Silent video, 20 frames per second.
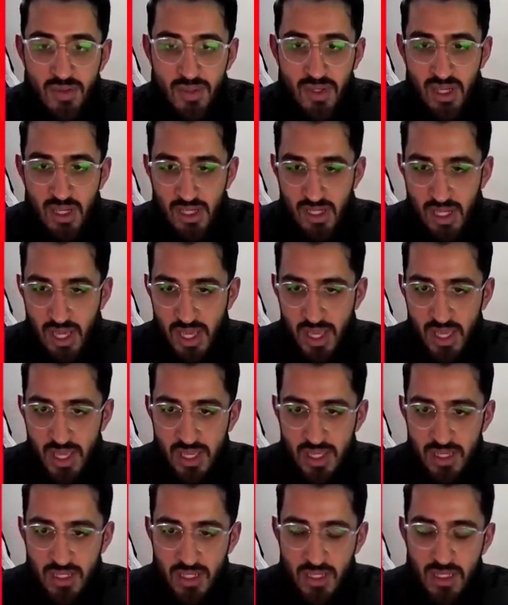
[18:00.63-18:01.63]
nine eight.
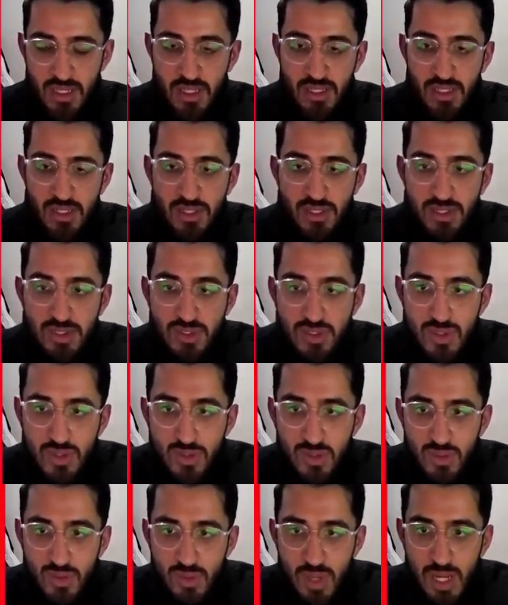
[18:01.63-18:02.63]

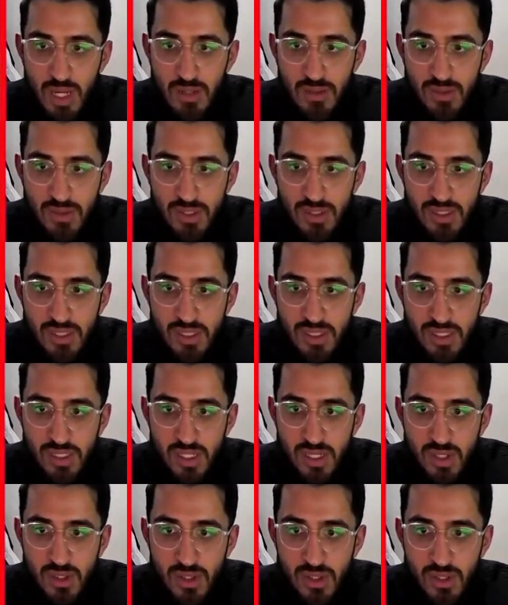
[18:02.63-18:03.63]
So how does this
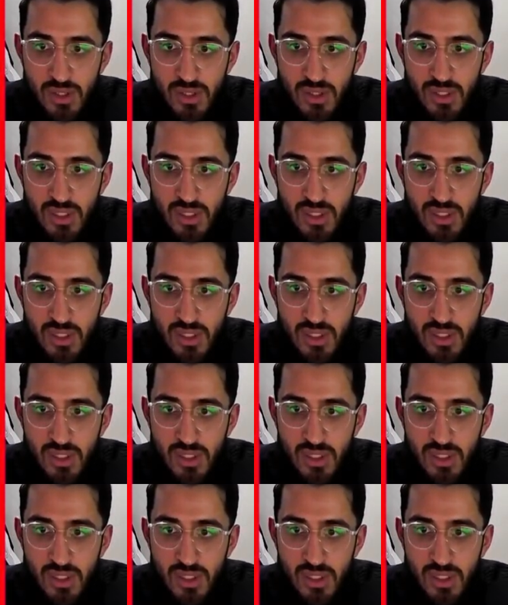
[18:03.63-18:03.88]
look?